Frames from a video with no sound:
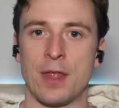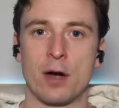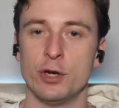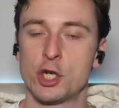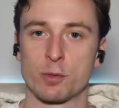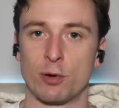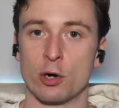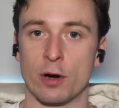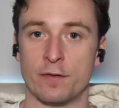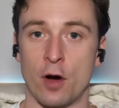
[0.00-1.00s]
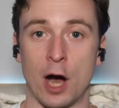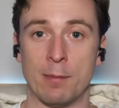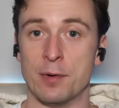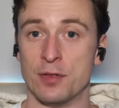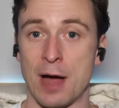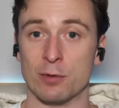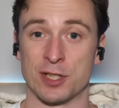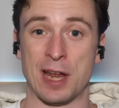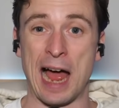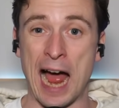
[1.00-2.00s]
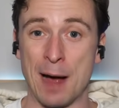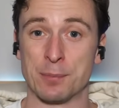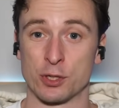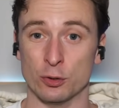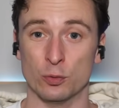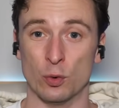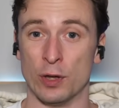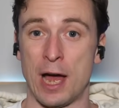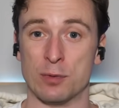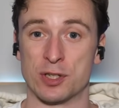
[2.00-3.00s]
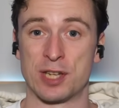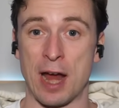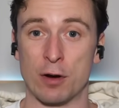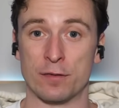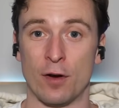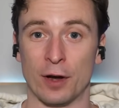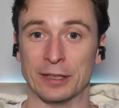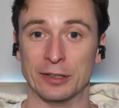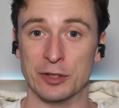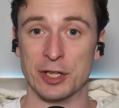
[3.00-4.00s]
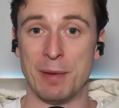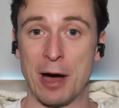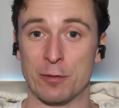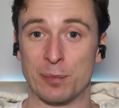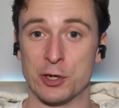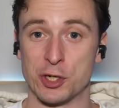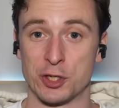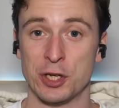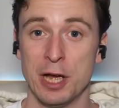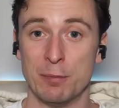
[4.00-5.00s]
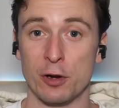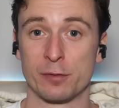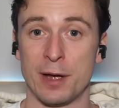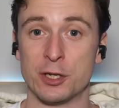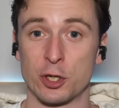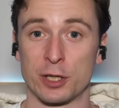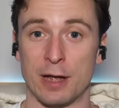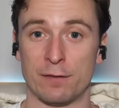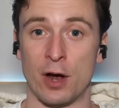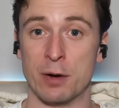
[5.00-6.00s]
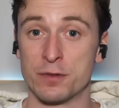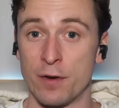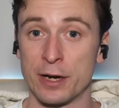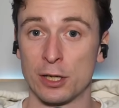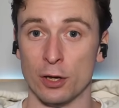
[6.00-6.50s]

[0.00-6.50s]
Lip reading: And that Regis Prograis fight, I remember that was an absolute war. That was terrifying, the amount of punches both men took in that fight. It was very